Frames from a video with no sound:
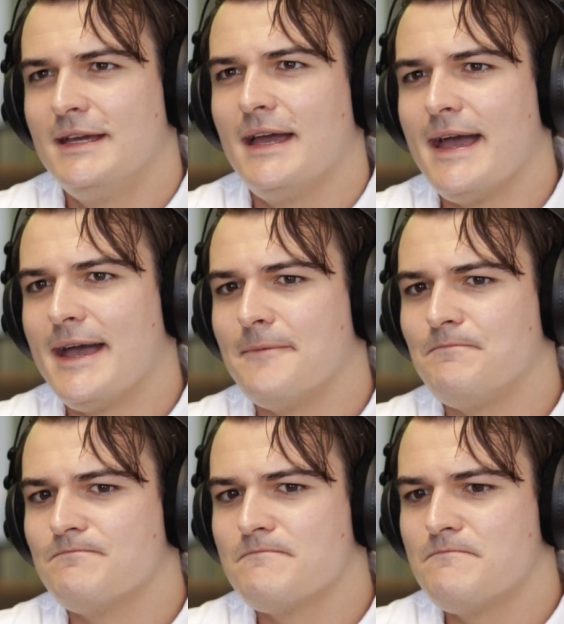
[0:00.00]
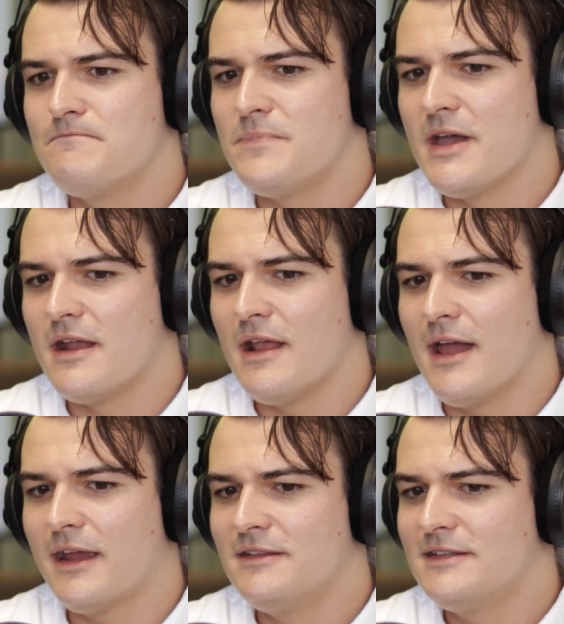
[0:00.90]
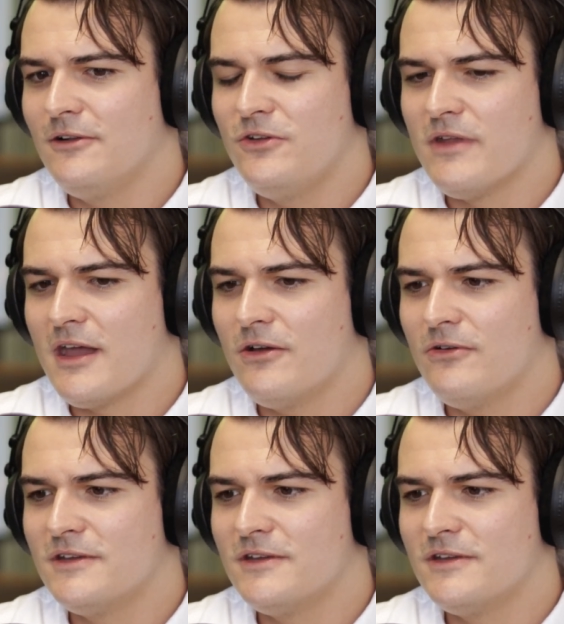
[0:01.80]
But I can tell you now,